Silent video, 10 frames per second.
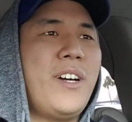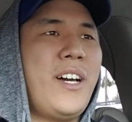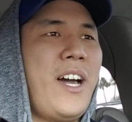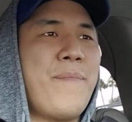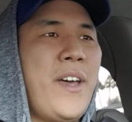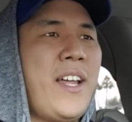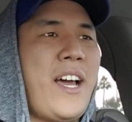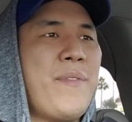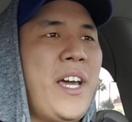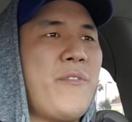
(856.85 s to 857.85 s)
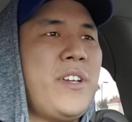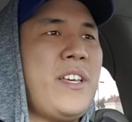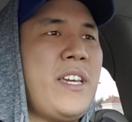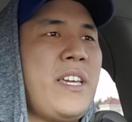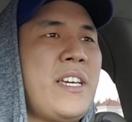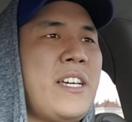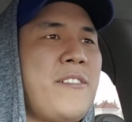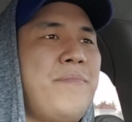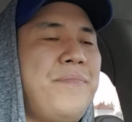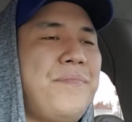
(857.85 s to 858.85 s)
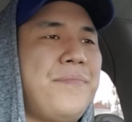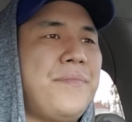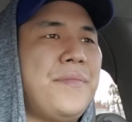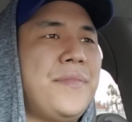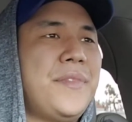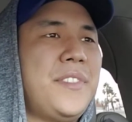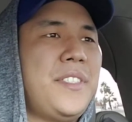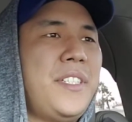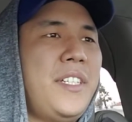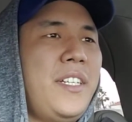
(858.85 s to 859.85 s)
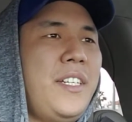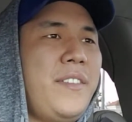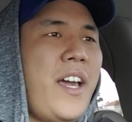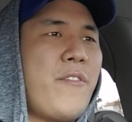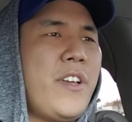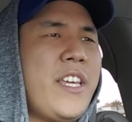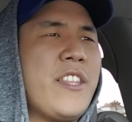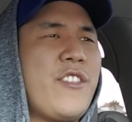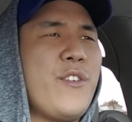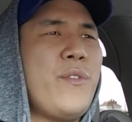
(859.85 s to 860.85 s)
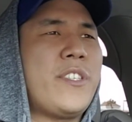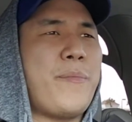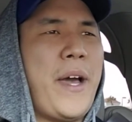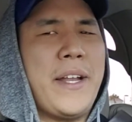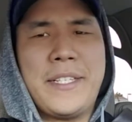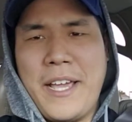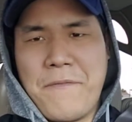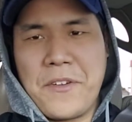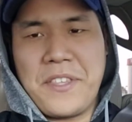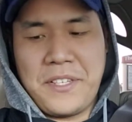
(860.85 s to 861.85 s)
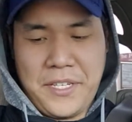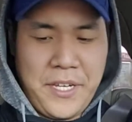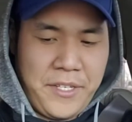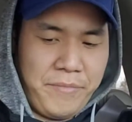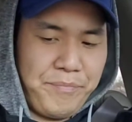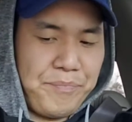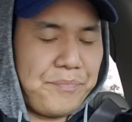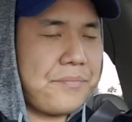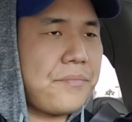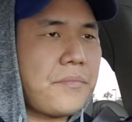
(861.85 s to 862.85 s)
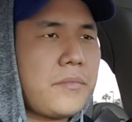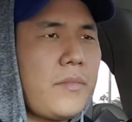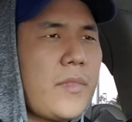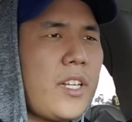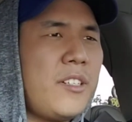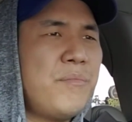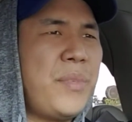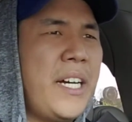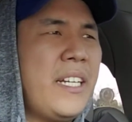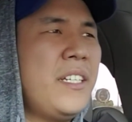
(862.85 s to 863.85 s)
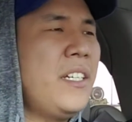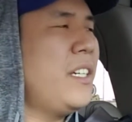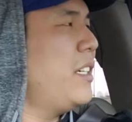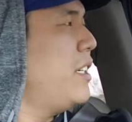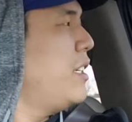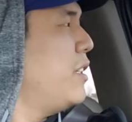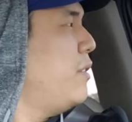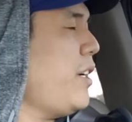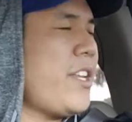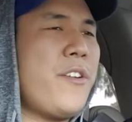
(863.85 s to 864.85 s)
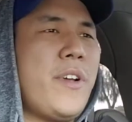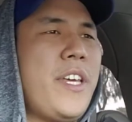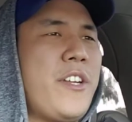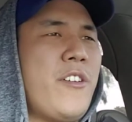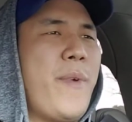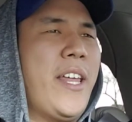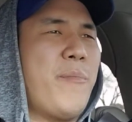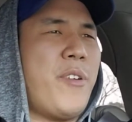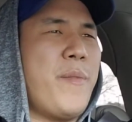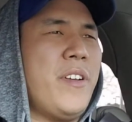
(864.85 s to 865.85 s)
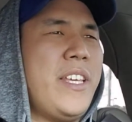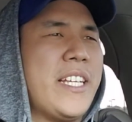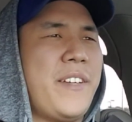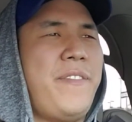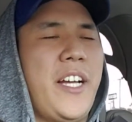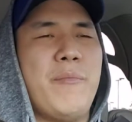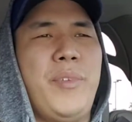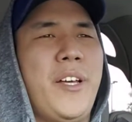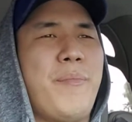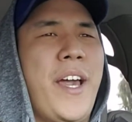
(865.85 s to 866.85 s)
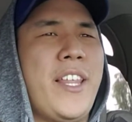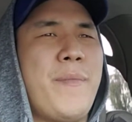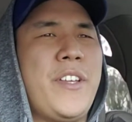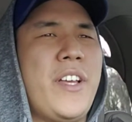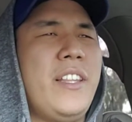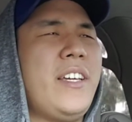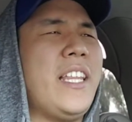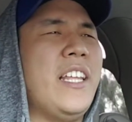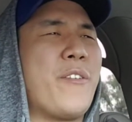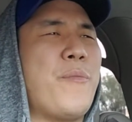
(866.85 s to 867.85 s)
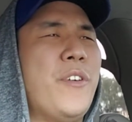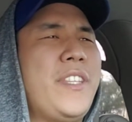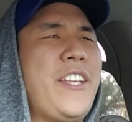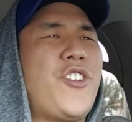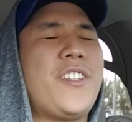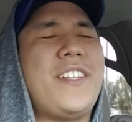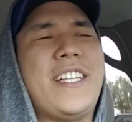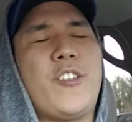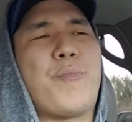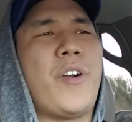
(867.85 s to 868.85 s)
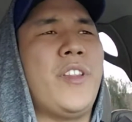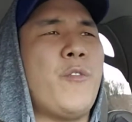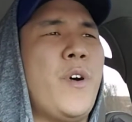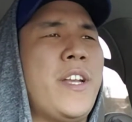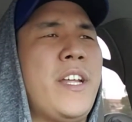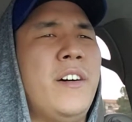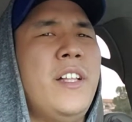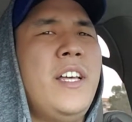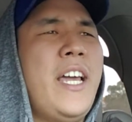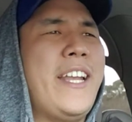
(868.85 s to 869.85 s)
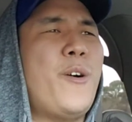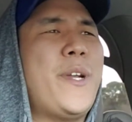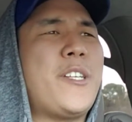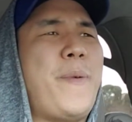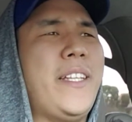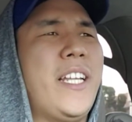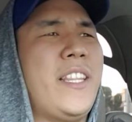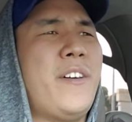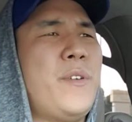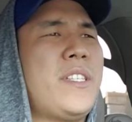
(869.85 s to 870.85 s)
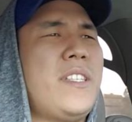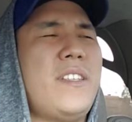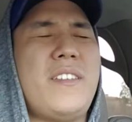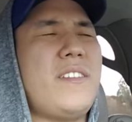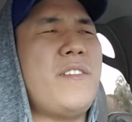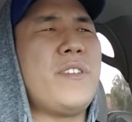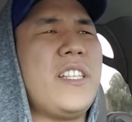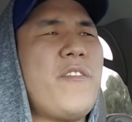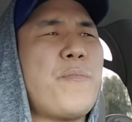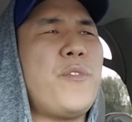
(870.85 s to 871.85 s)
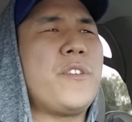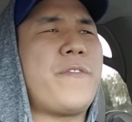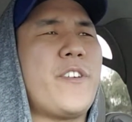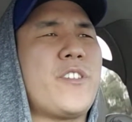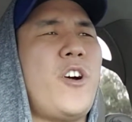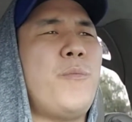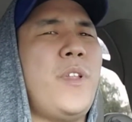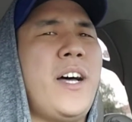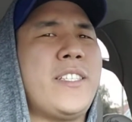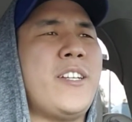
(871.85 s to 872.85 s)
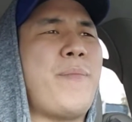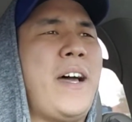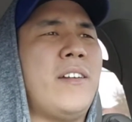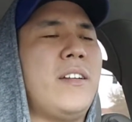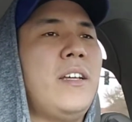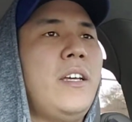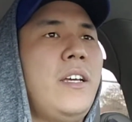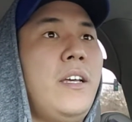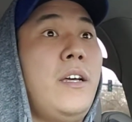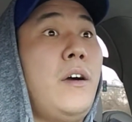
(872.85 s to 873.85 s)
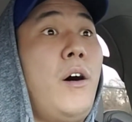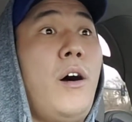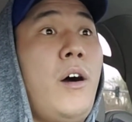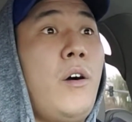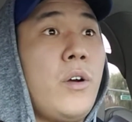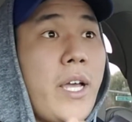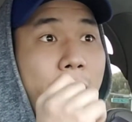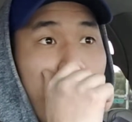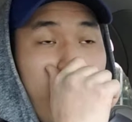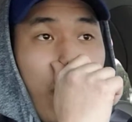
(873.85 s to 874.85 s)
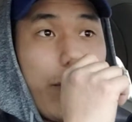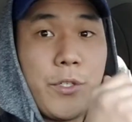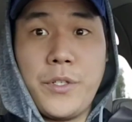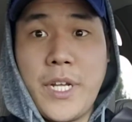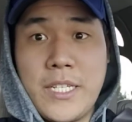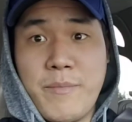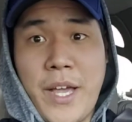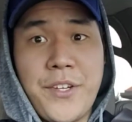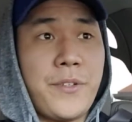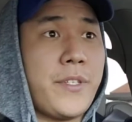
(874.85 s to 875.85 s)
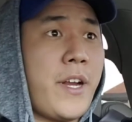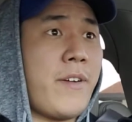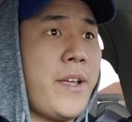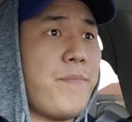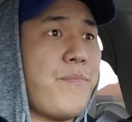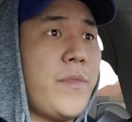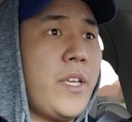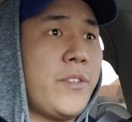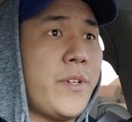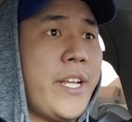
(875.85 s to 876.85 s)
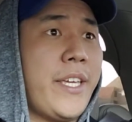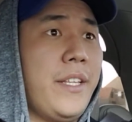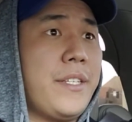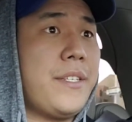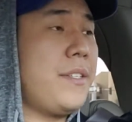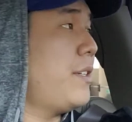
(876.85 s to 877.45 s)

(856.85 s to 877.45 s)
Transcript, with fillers: Uh, I'm not. I'm not really. Uh, not really enthused about his effort this season. But what can you really do, man? The Premier League is a fucking bloodbath. I mean, look at Liverpool. They just lost to Burnley 1-0, and nobody expected it. There was it was Liverpool's first home loss in about oh god, what over two dozen matches was that right? It's ridiculous.